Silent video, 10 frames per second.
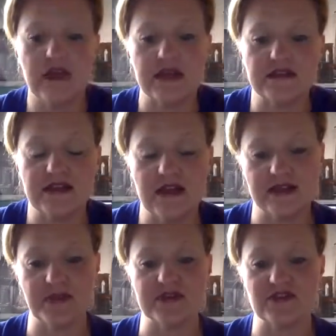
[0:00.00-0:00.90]
that's not
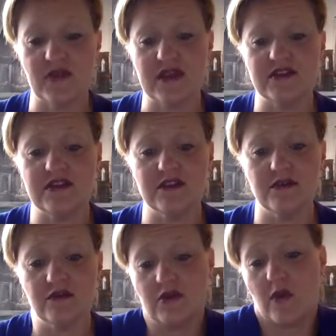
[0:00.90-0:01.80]
the best way
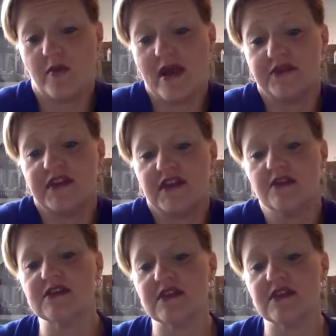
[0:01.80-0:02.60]
to go about things.